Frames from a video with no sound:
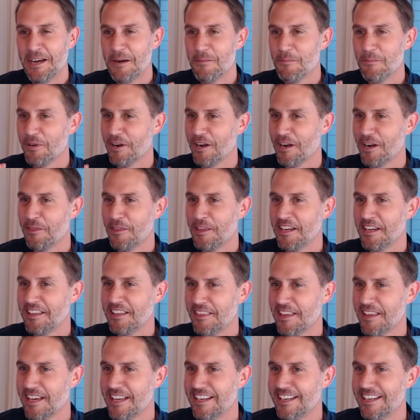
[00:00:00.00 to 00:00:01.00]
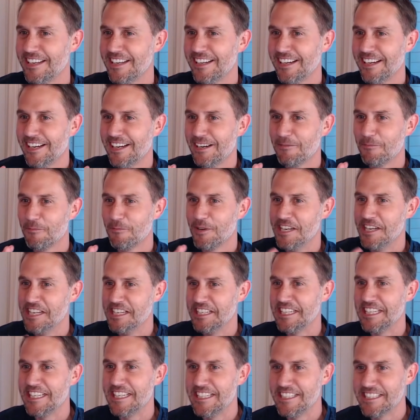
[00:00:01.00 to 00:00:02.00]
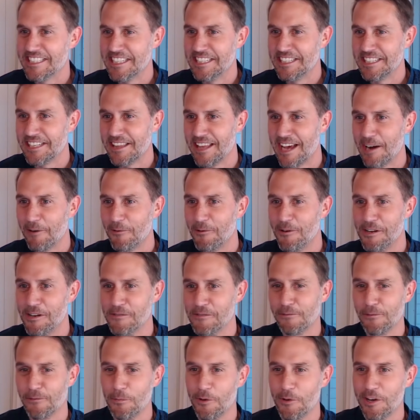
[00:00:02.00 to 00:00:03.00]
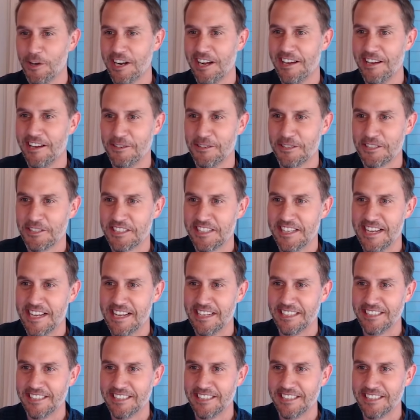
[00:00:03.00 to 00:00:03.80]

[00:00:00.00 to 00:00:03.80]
but I think that we need to ease into that one from what I understand,